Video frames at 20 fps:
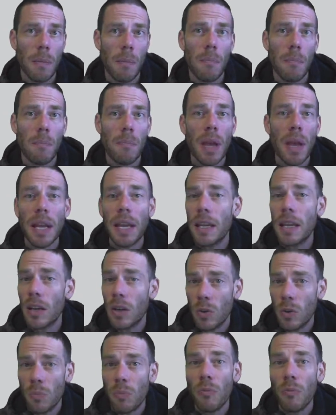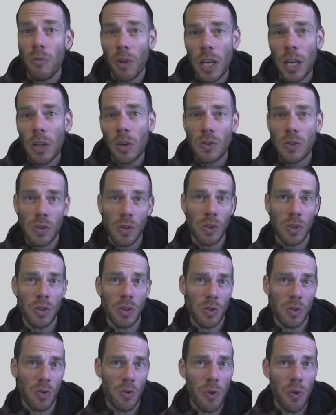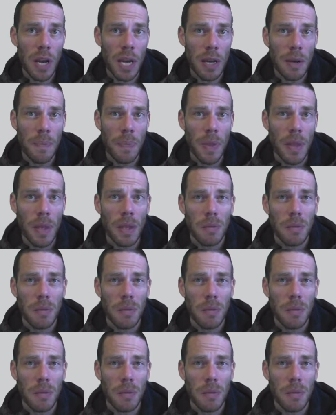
many open windows on your screen.